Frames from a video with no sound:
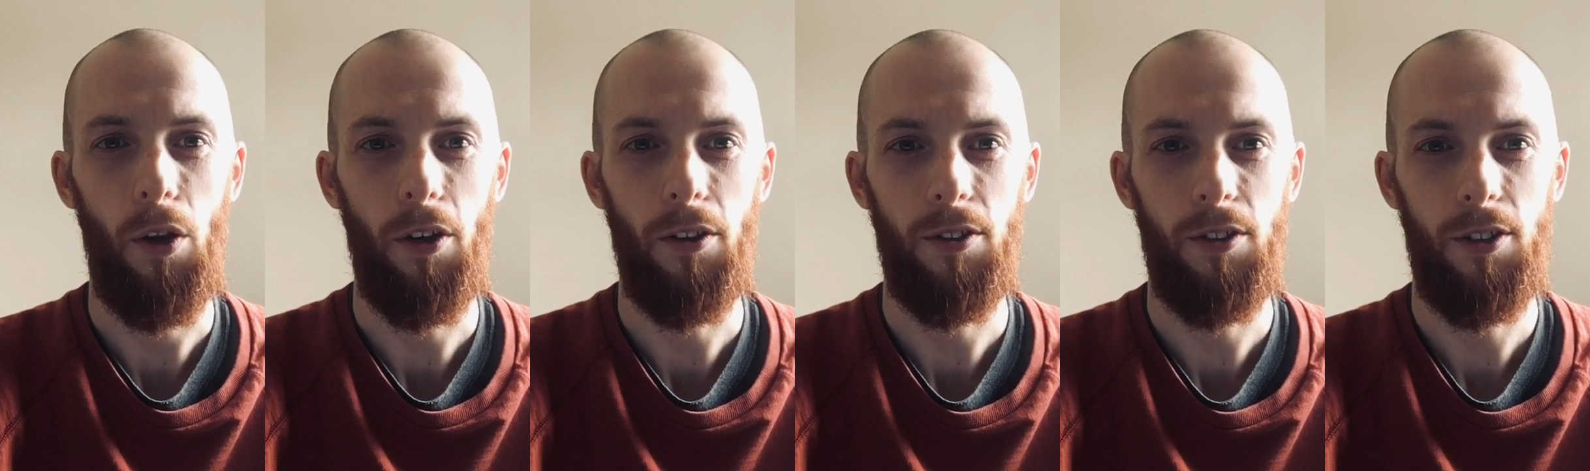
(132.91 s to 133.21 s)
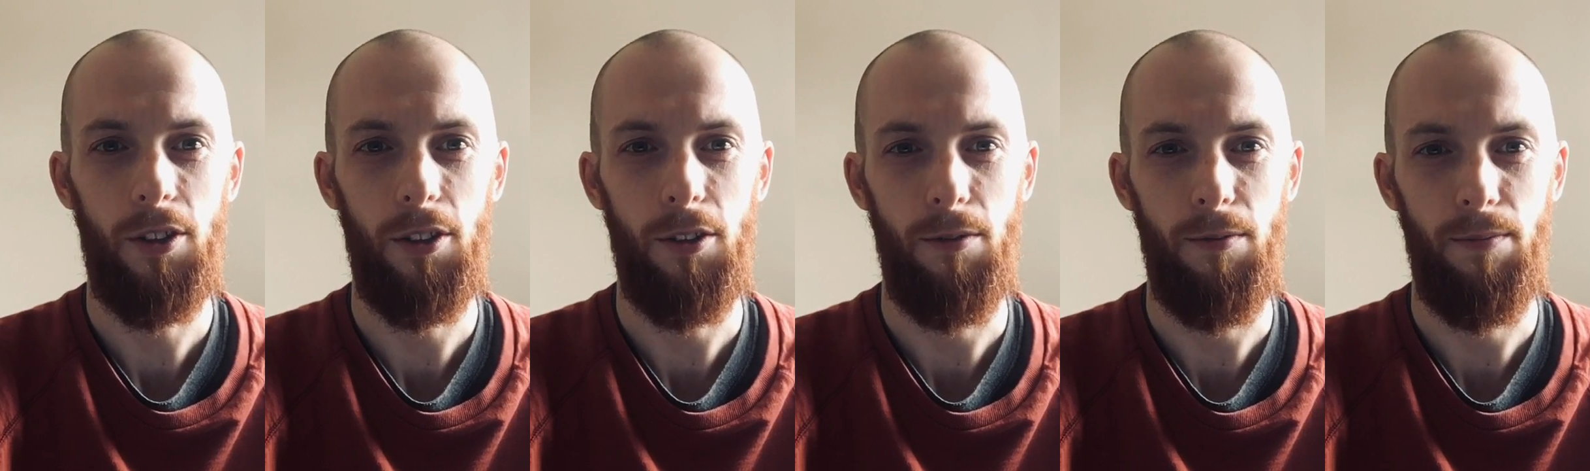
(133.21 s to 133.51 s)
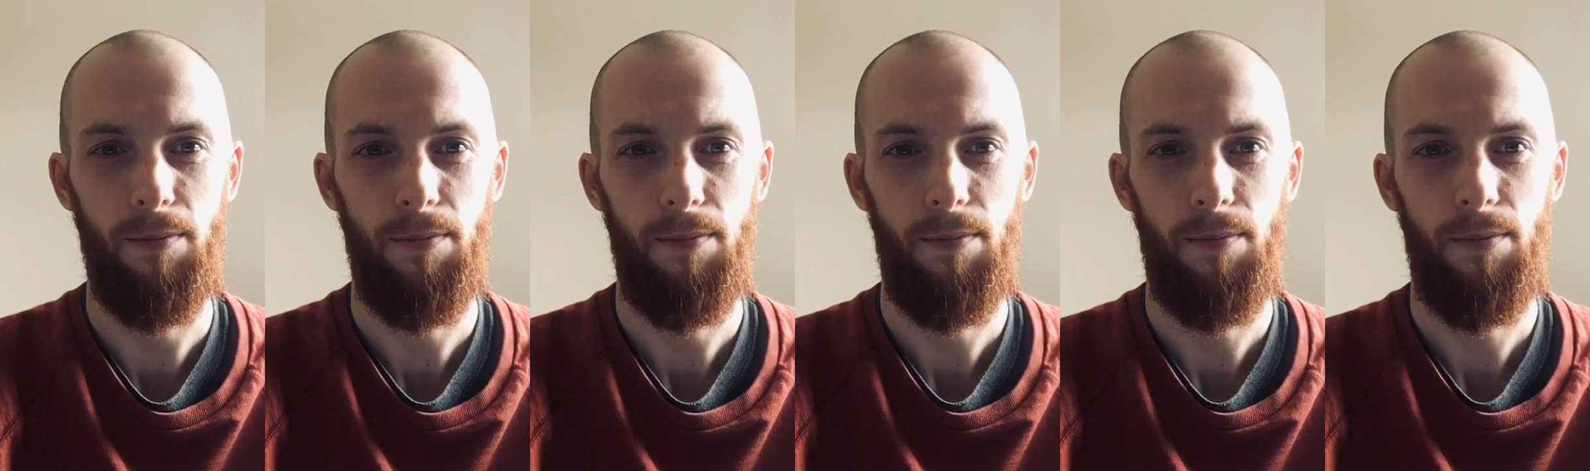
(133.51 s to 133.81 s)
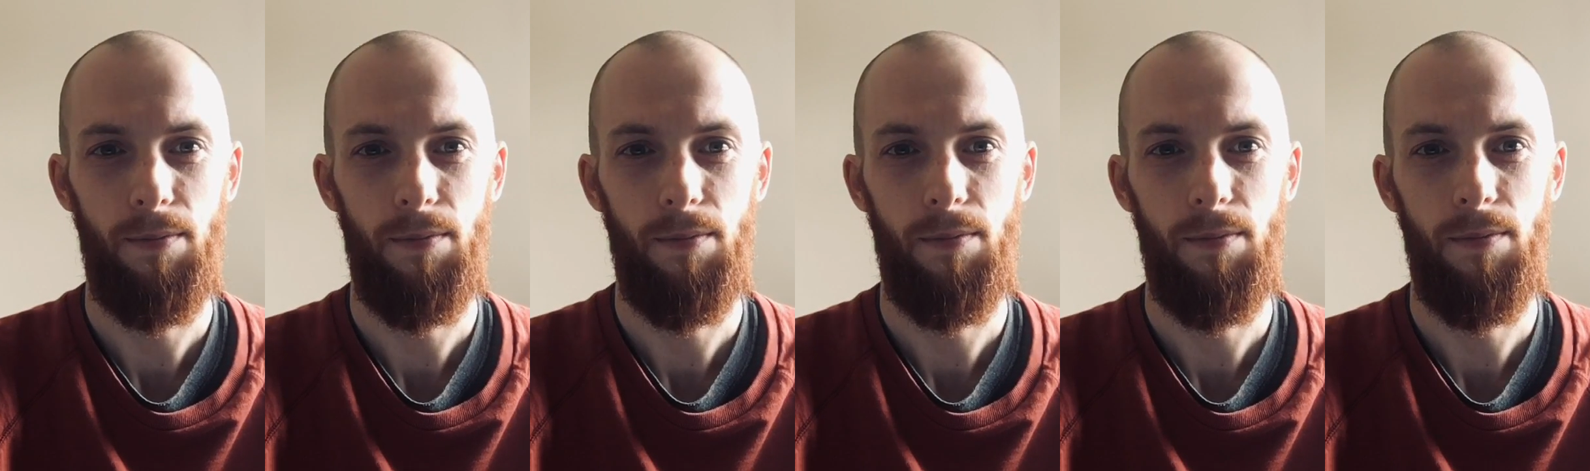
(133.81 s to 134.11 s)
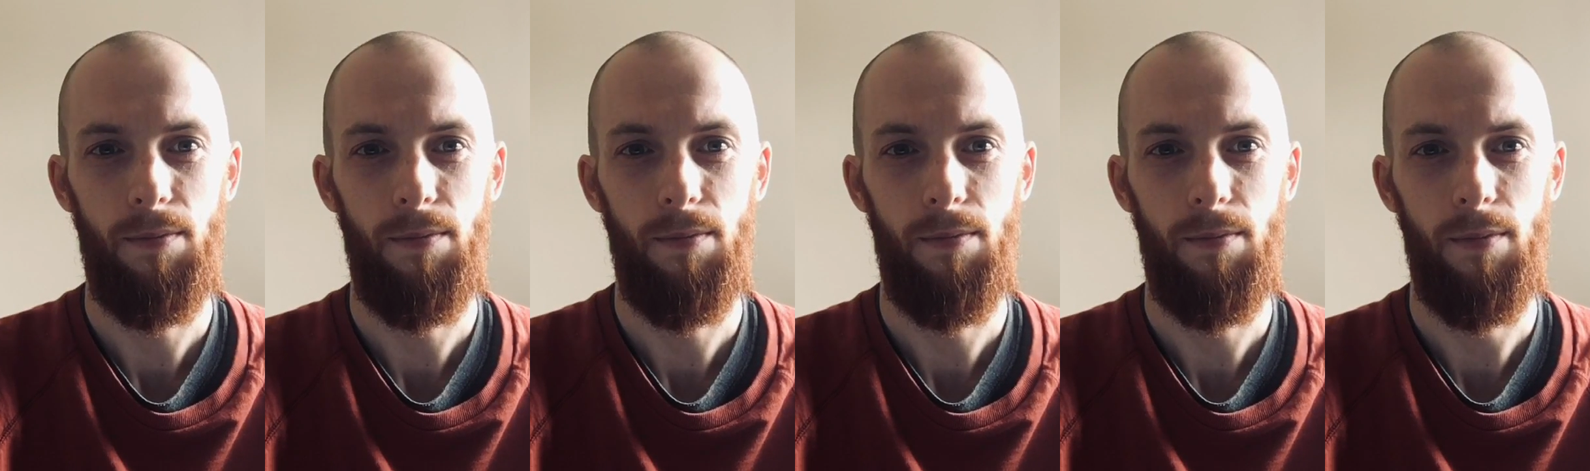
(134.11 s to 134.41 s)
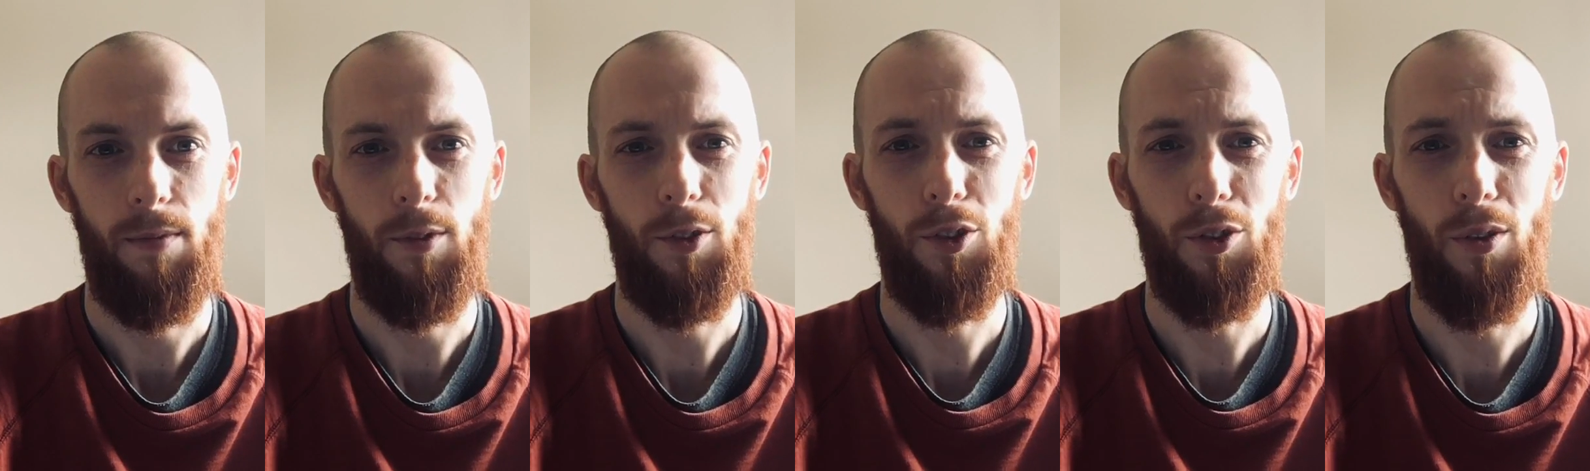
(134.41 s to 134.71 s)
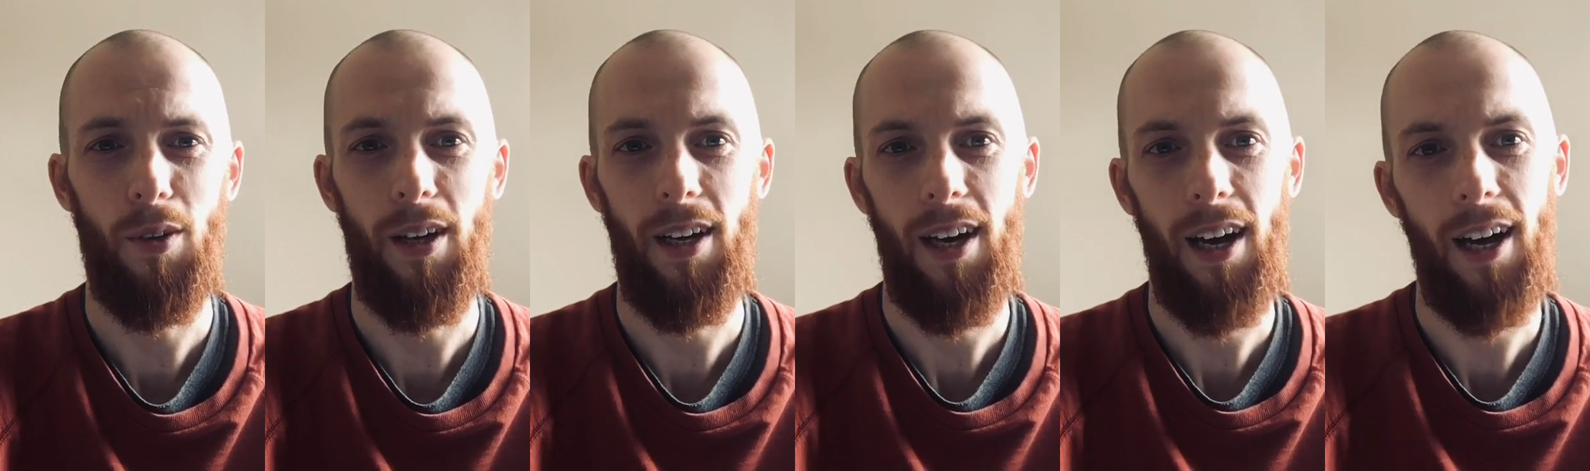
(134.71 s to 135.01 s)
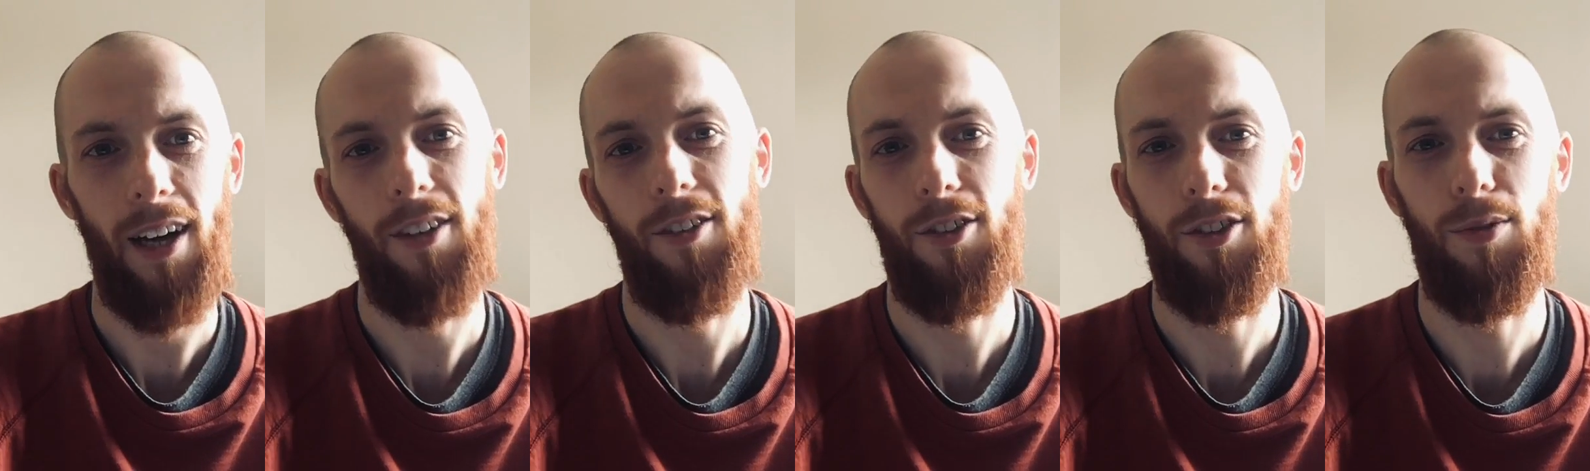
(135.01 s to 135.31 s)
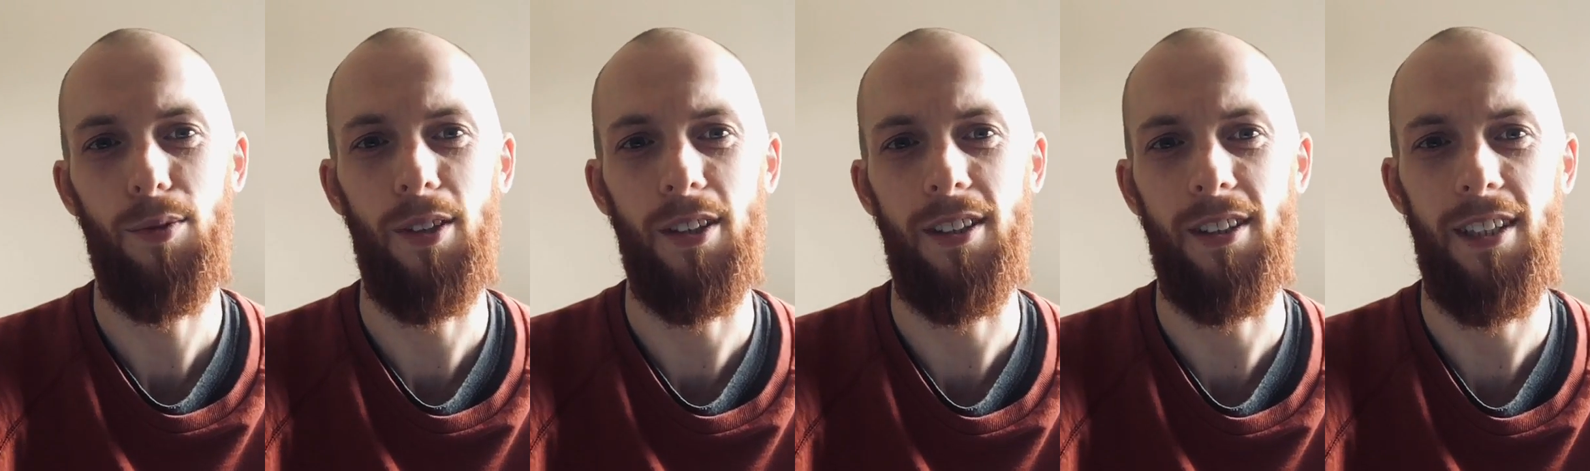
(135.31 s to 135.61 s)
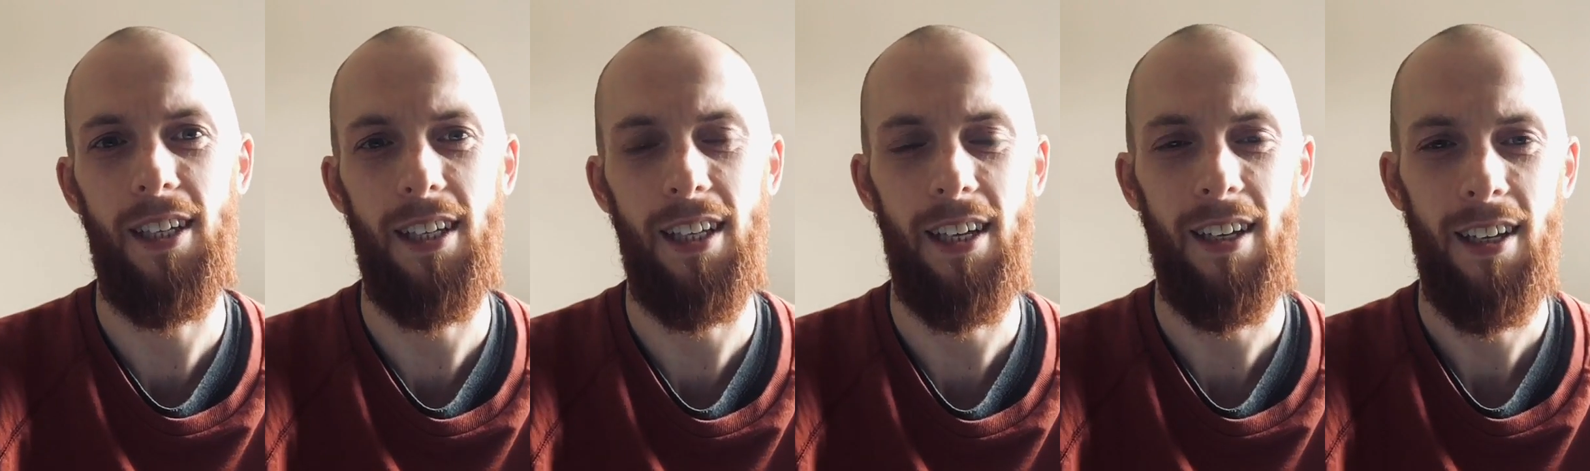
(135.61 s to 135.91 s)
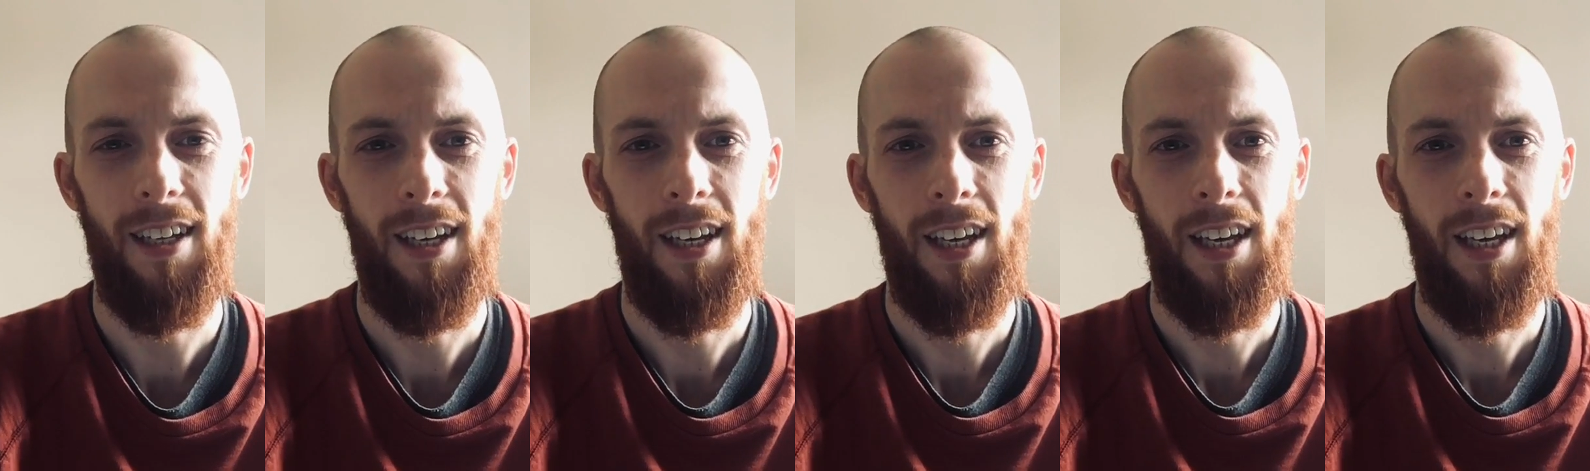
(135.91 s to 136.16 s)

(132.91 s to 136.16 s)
on to. So I just want to say that